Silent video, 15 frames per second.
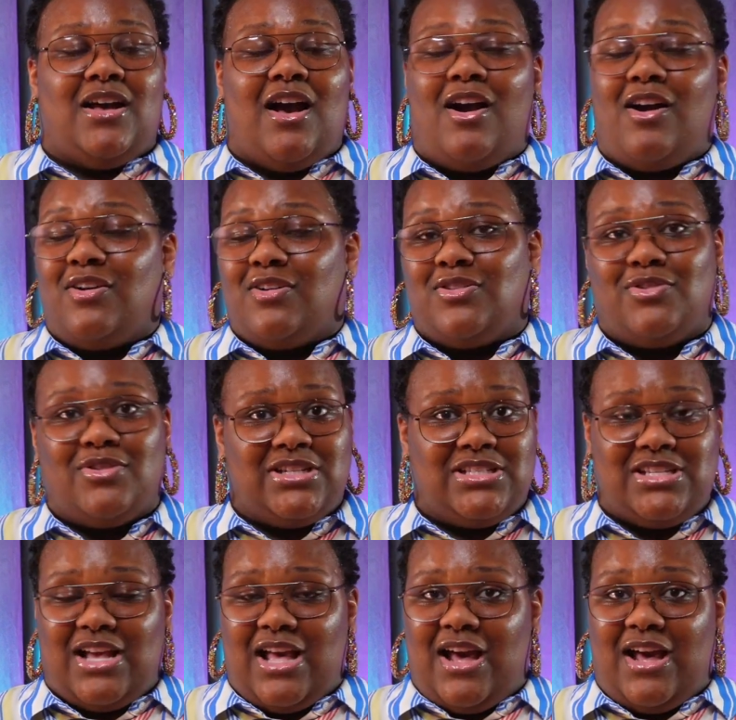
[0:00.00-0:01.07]
all glory
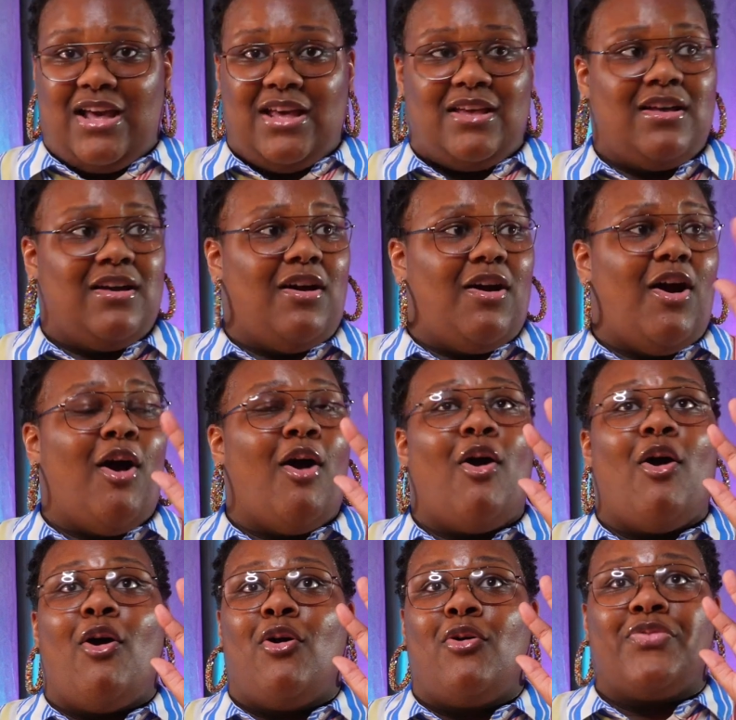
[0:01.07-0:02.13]
to God,
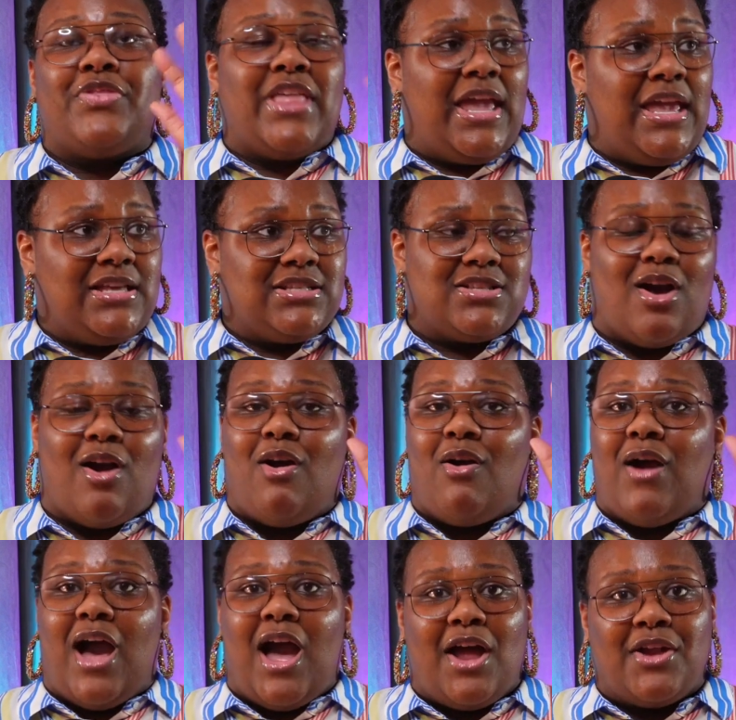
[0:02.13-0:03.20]
all thanks,
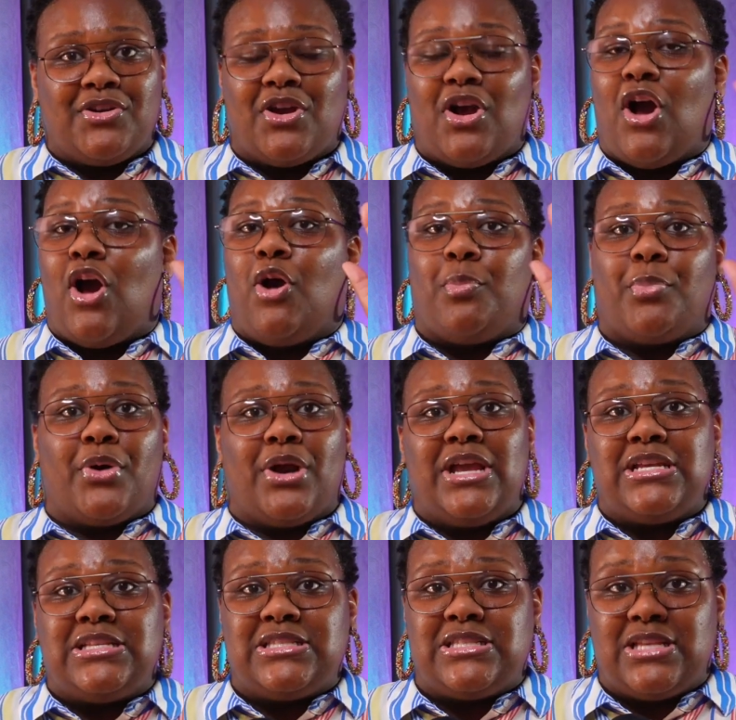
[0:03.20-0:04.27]
all honor, all
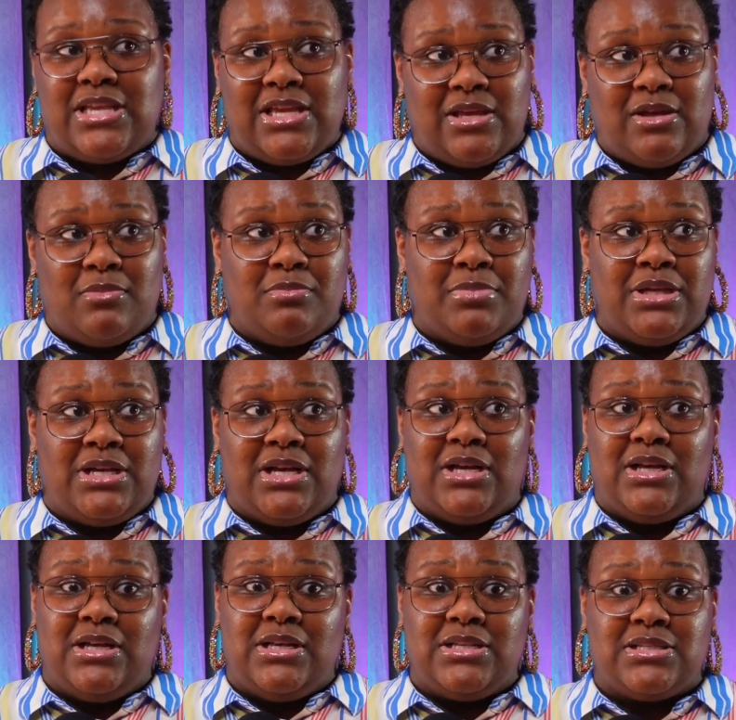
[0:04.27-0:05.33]
praise to Him
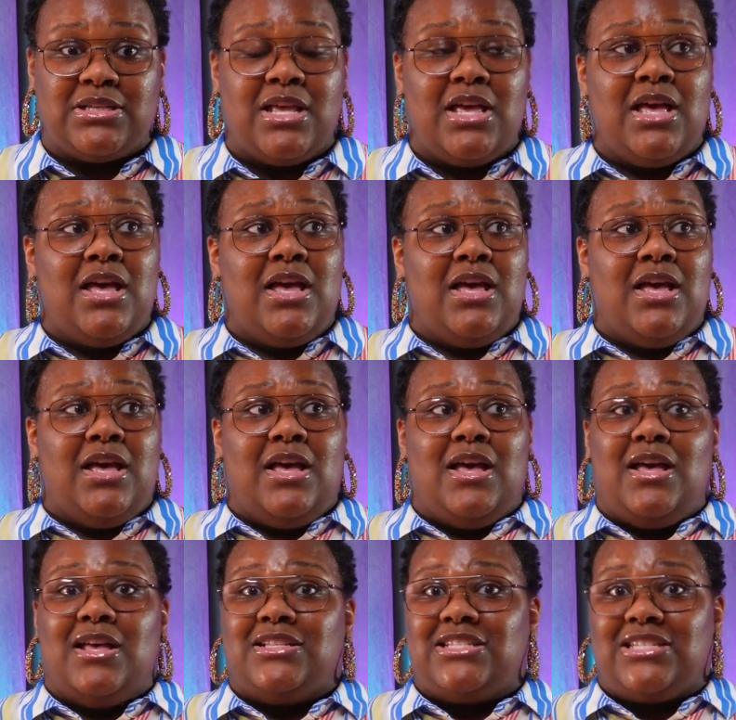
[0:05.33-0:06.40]
because,
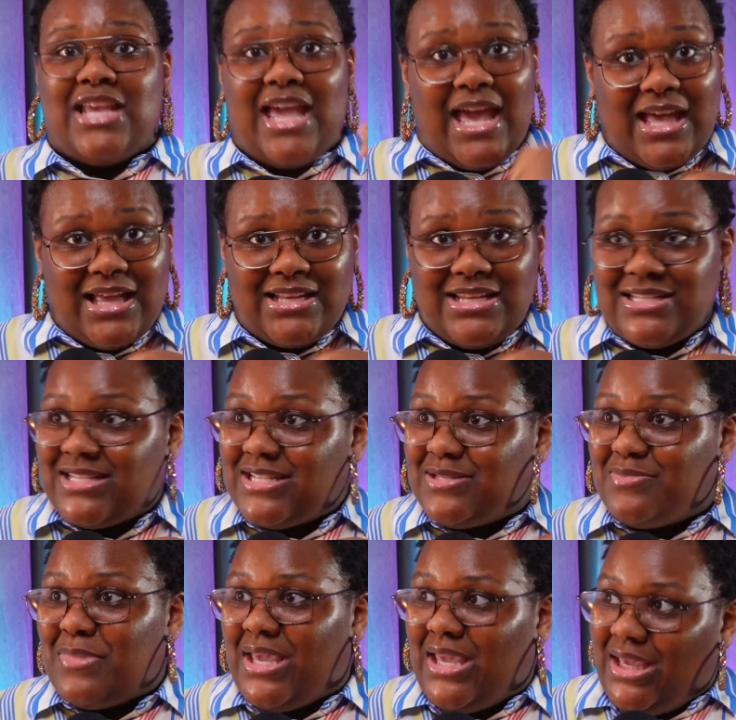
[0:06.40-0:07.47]
child, this is
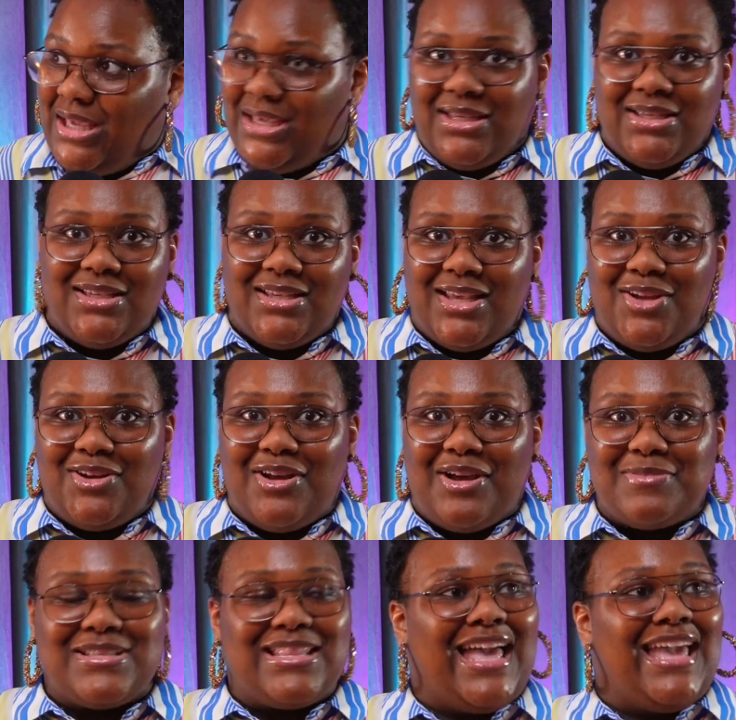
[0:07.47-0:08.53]
me. You
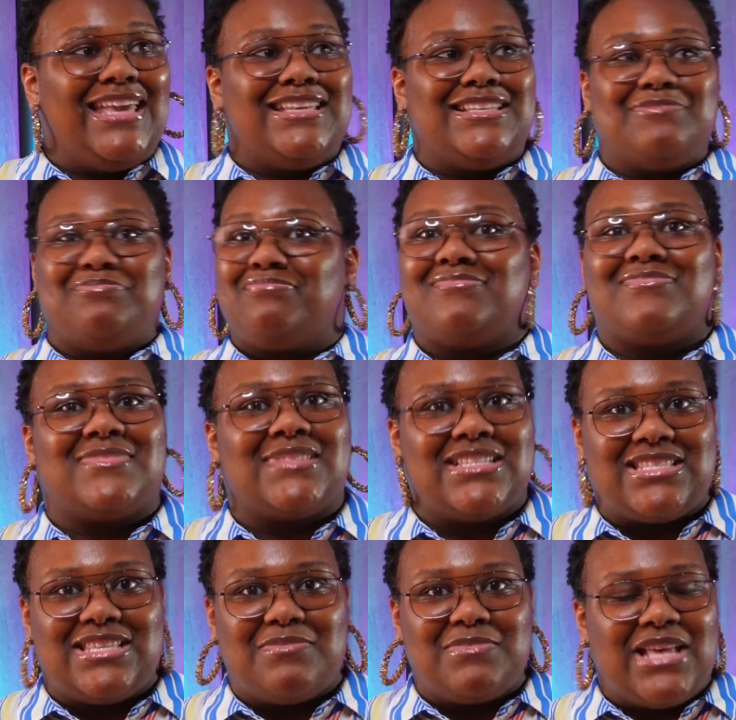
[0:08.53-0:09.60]
know, I'm like,
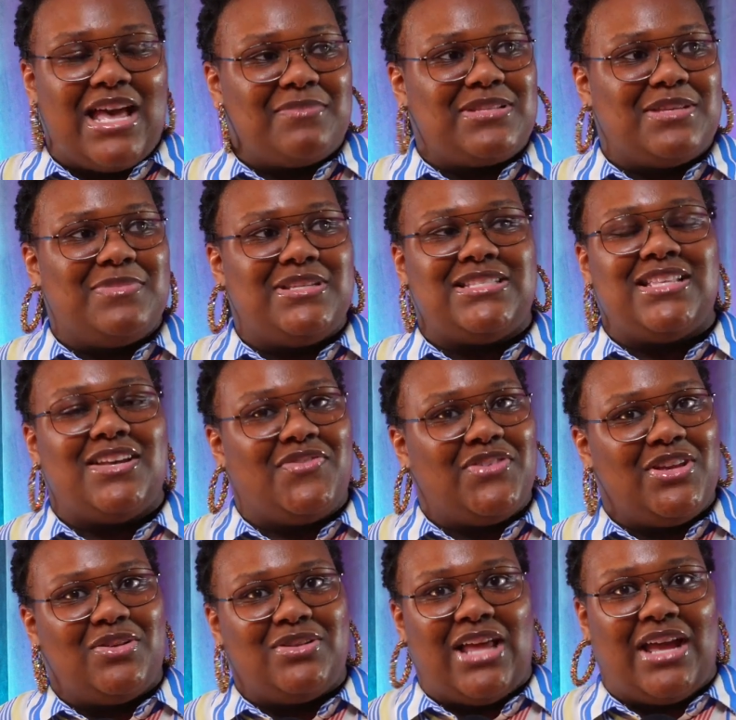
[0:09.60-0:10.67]
sometimes it be stuff in
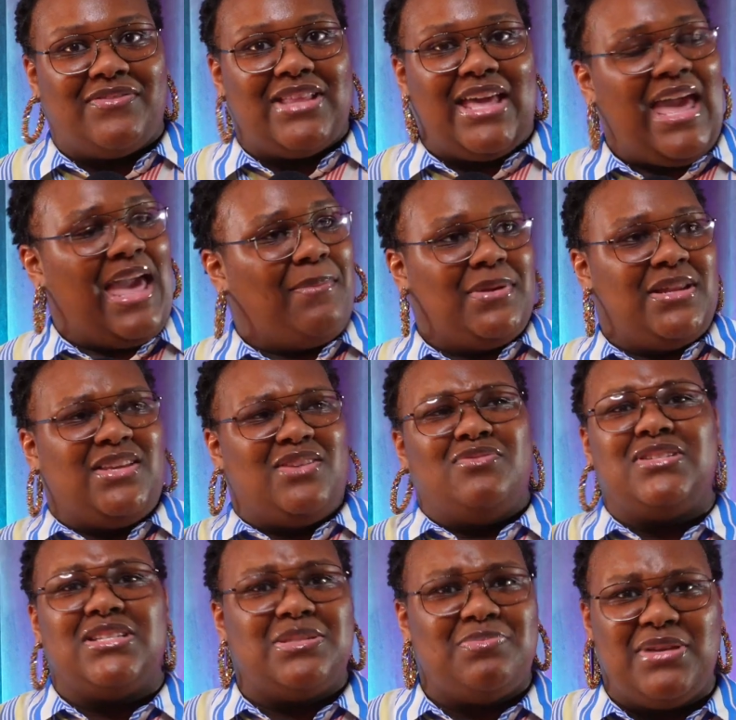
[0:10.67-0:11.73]
your life that happen and you
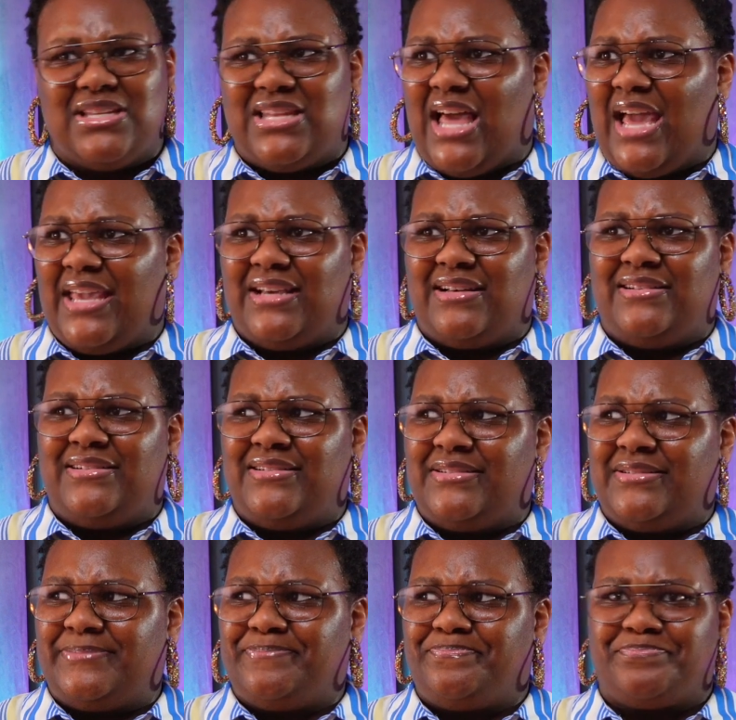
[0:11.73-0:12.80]
just be like,
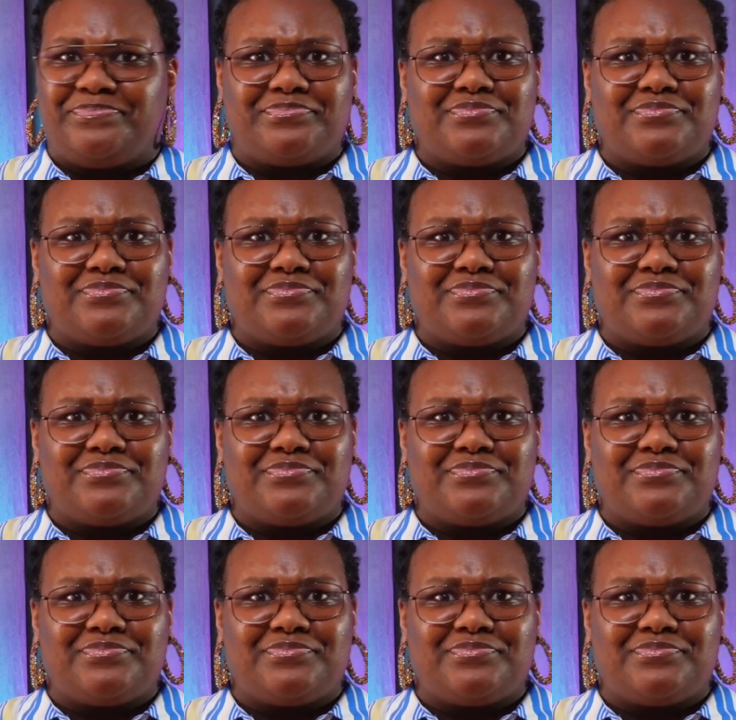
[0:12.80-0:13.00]
um,